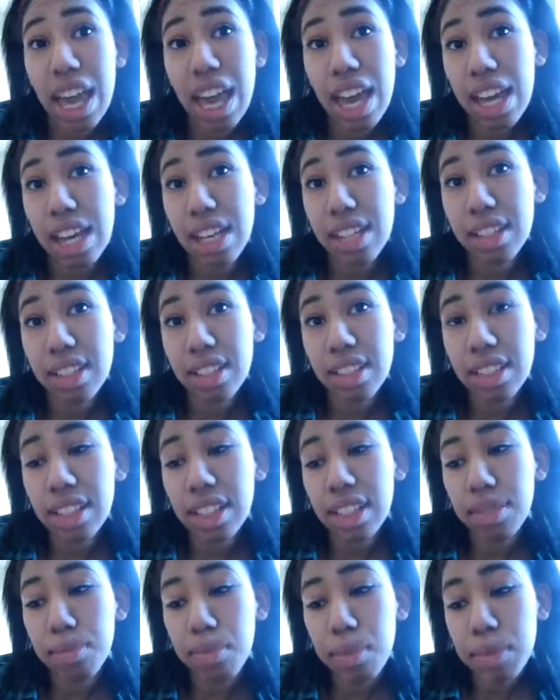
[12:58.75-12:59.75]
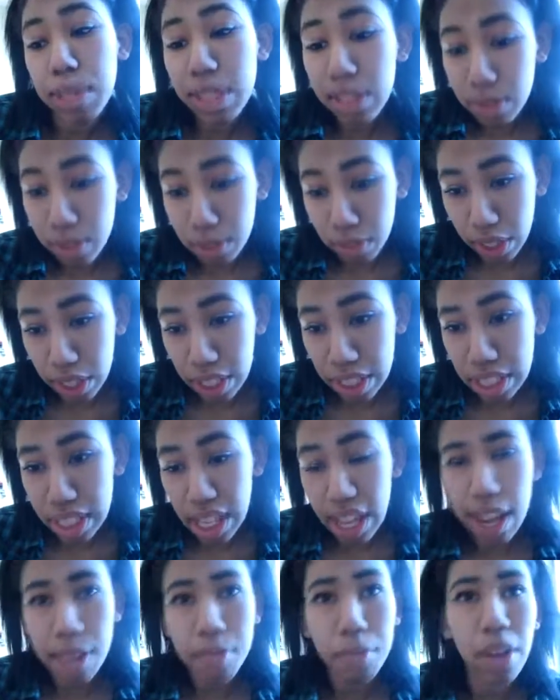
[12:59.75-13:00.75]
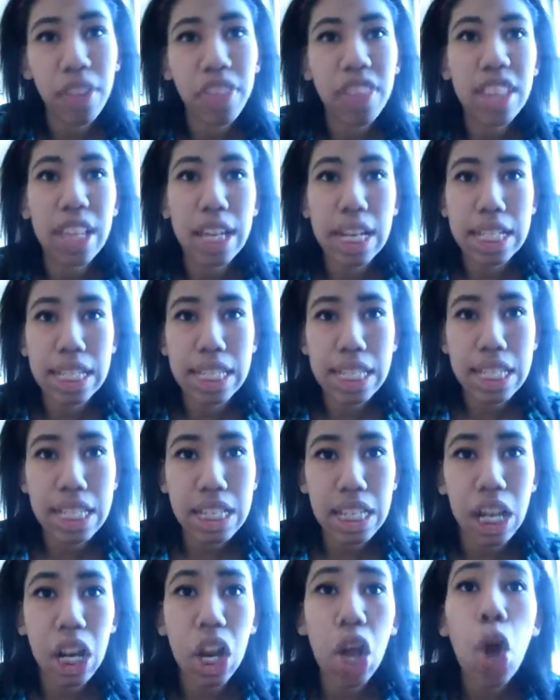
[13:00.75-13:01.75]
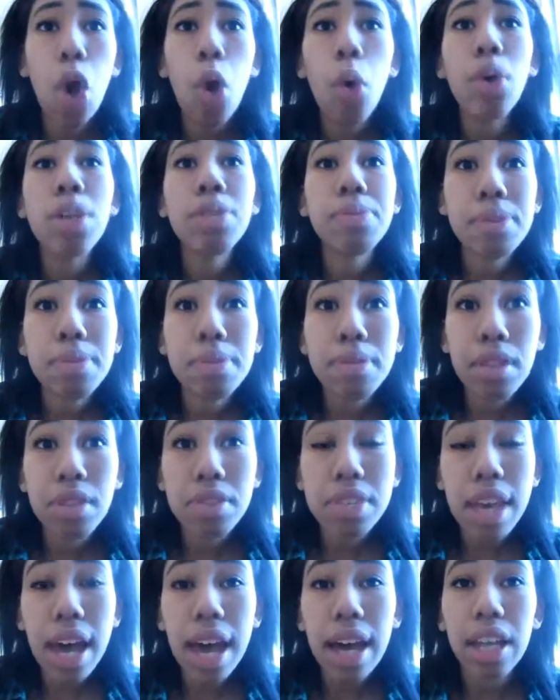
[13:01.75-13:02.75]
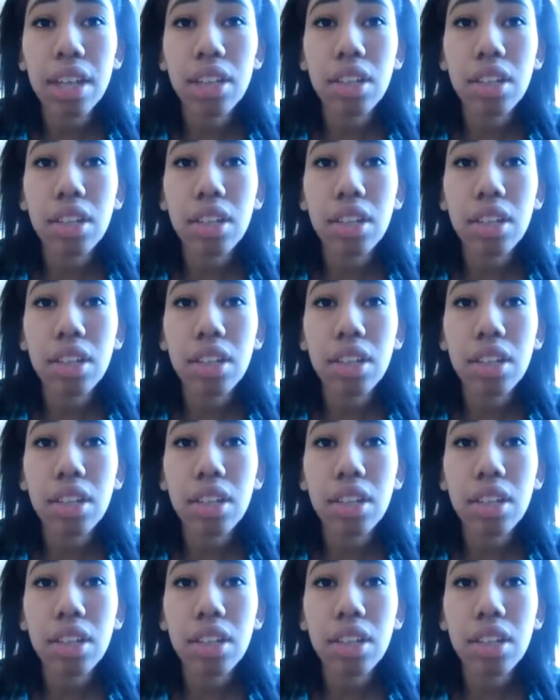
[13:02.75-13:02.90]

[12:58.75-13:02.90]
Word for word: And I'm obsessed with Friends, and I loved the last season, which makes me so sad.